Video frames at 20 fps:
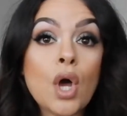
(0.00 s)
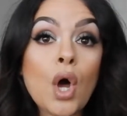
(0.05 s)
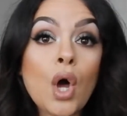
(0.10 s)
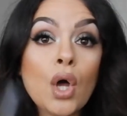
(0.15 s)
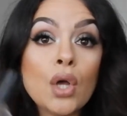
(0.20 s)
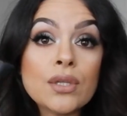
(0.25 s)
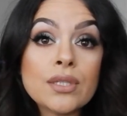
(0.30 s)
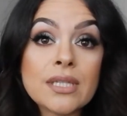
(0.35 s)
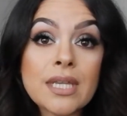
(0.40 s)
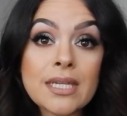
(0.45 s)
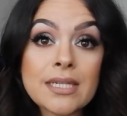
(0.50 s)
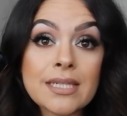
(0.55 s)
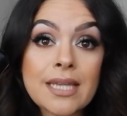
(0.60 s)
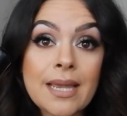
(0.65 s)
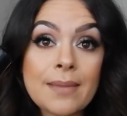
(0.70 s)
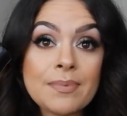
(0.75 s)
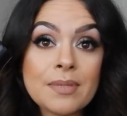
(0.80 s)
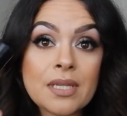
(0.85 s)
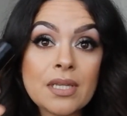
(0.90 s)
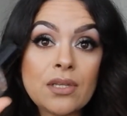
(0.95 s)
All skin
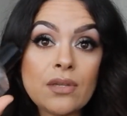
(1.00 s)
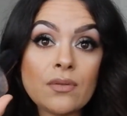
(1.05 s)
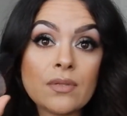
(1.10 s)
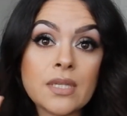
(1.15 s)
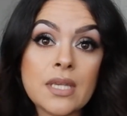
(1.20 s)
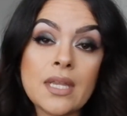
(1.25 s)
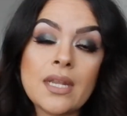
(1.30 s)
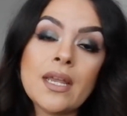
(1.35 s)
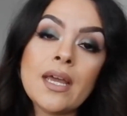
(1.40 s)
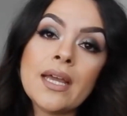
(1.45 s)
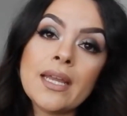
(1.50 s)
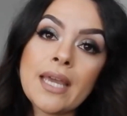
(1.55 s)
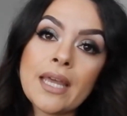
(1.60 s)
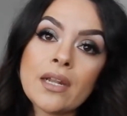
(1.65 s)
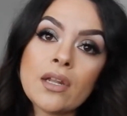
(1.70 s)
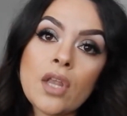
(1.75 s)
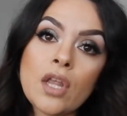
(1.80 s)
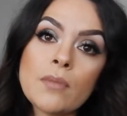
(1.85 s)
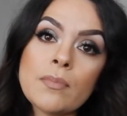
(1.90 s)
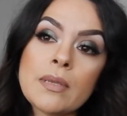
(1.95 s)
types can use it.
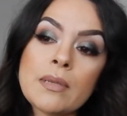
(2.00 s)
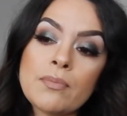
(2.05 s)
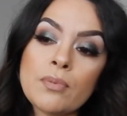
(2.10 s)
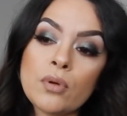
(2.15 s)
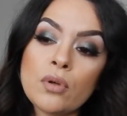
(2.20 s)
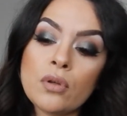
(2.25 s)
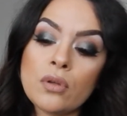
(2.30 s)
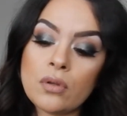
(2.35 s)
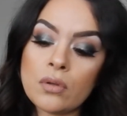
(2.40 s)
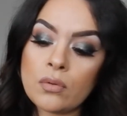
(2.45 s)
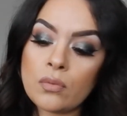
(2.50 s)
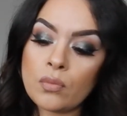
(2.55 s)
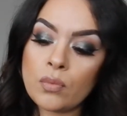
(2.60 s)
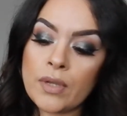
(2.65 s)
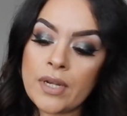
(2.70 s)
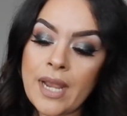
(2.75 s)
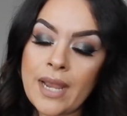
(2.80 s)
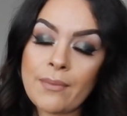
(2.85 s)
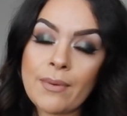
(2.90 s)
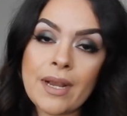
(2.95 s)
Again, a lot of people,
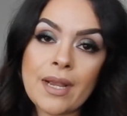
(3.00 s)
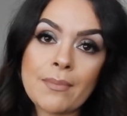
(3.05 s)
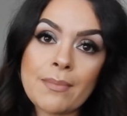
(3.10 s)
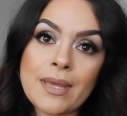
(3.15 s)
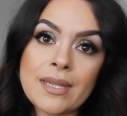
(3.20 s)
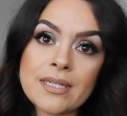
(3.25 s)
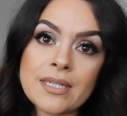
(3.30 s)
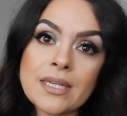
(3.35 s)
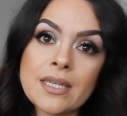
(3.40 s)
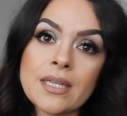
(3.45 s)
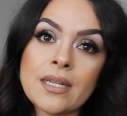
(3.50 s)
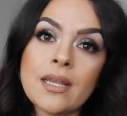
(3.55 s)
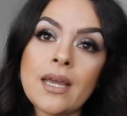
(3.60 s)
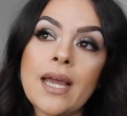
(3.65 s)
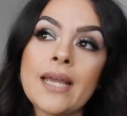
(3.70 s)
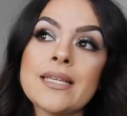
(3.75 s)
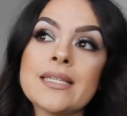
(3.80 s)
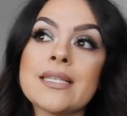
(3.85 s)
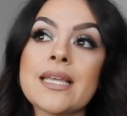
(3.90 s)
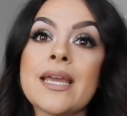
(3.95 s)
when I recommend it,
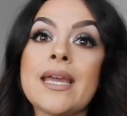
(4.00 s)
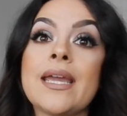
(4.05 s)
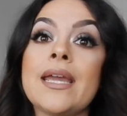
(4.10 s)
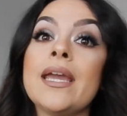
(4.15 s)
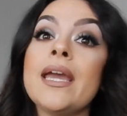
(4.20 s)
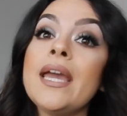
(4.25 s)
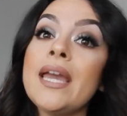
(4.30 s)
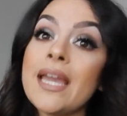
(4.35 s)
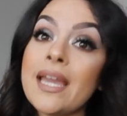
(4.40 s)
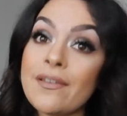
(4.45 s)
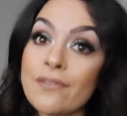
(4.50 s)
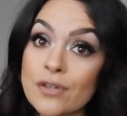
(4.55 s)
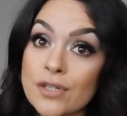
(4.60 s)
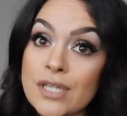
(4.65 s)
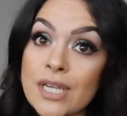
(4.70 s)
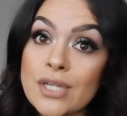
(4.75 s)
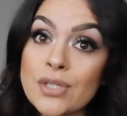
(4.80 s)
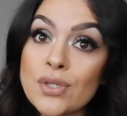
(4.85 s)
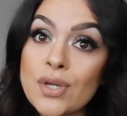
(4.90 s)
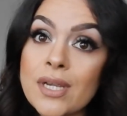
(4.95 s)
I say, if your
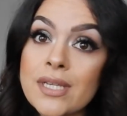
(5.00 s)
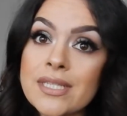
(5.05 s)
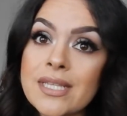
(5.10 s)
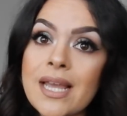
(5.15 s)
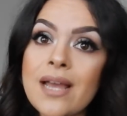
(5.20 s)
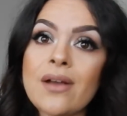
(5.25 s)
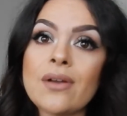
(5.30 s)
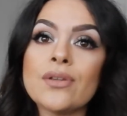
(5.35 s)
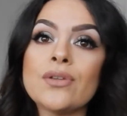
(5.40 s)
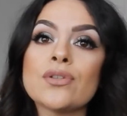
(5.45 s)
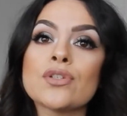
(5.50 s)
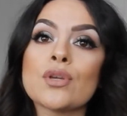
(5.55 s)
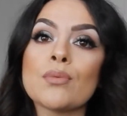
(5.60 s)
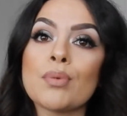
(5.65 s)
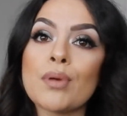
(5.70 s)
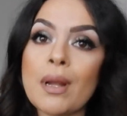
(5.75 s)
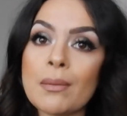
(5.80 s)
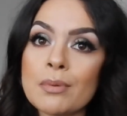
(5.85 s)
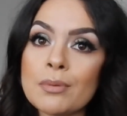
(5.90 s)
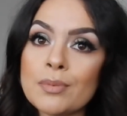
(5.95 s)
skin dries out, you
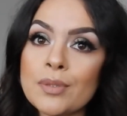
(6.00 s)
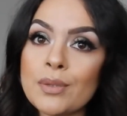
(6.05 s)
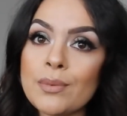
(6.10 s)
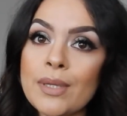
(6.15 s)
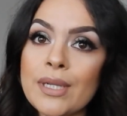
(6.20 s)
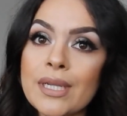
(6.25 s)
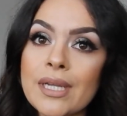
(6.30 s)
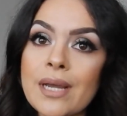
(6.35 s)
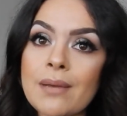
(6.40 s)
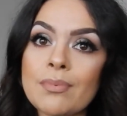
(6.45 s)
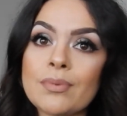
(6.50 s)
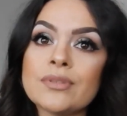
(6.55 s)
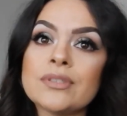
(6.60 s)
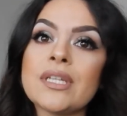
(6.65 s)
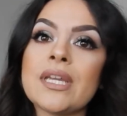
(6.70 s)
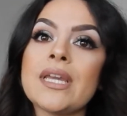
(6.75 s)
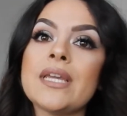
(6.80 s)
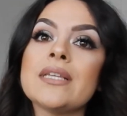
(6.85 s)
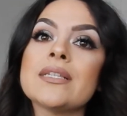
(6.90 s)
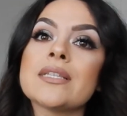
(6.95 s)
should probably wait a couple
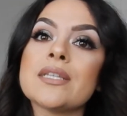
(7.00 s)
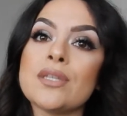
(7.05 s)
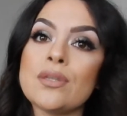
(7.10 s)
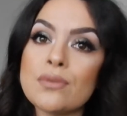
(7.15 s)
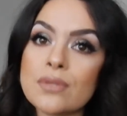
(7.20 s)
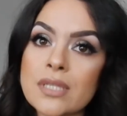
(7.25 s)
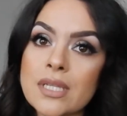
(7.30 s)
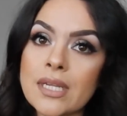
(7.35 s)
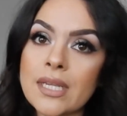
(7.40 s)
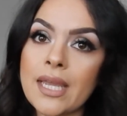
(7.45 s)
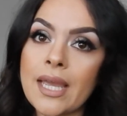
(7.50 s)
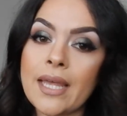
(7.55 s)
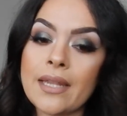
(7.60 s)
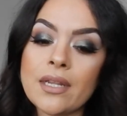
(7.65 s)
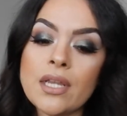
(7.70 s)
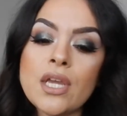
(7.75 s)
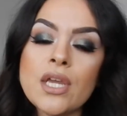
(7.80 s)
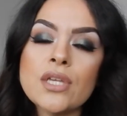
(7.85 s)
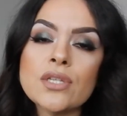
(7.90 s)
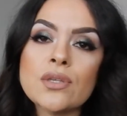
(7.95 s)
days, use it
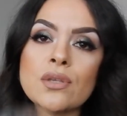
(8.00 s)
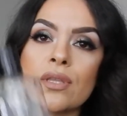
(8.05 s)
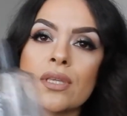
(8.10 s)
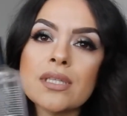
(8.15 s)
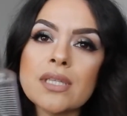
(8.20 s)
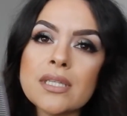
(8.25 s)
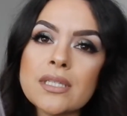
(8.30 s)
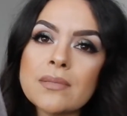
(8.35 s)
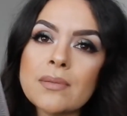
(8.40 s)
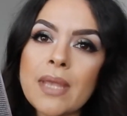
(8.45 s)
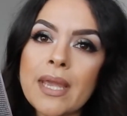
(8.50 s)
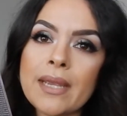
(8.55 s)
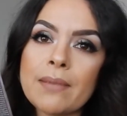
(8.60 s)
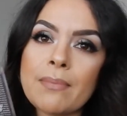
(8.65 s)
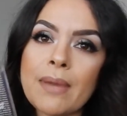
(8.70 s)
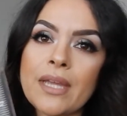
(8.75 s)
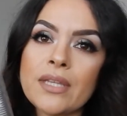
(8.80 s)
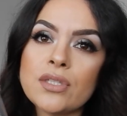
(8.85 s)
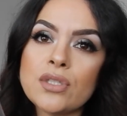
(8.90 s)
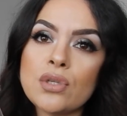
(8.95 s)
again. So this is
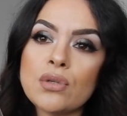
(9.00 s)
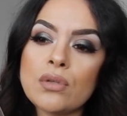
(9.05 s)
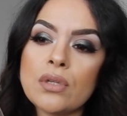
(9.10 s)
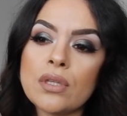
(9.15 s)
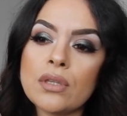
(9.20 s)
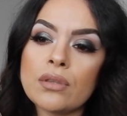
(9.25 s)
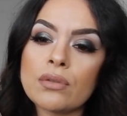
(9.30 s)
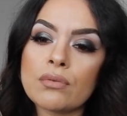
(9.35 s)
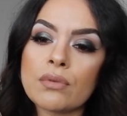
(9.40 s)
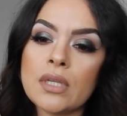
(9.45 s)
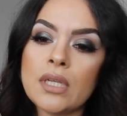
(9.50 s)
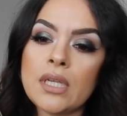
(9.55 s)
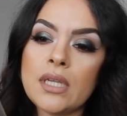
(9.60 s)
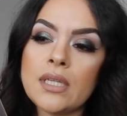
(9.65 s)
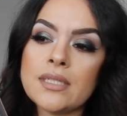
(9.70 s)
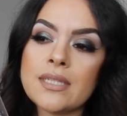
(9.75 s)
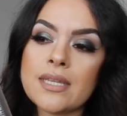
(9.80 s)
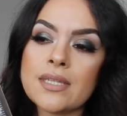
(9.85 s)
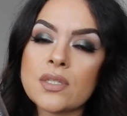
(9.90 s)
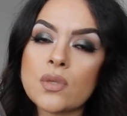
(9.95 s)
like my 2 to
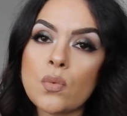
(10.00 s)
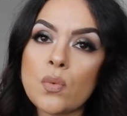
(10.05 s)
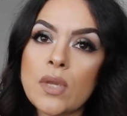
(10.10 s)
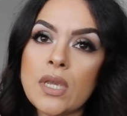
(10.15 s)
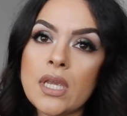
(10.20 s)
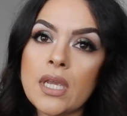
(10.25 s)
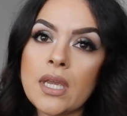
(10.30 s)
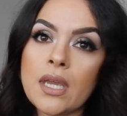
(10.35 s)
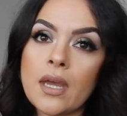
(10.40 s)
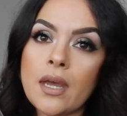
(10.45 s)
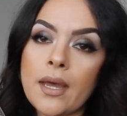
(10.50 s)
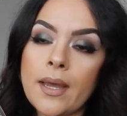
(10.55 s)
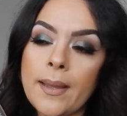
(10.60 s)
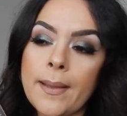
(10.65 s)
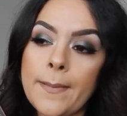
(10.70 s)
3 days a week